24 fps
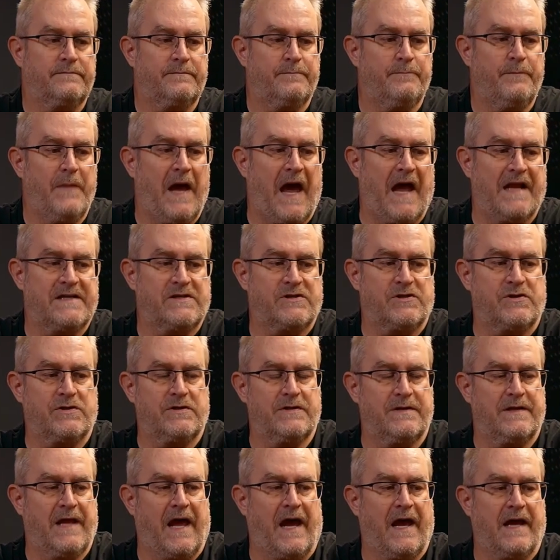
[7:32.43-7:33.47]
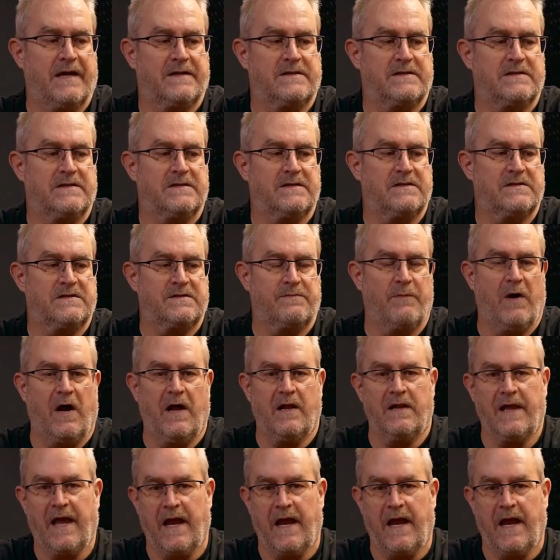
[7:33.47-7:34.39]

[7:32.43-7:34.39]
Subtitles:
match that small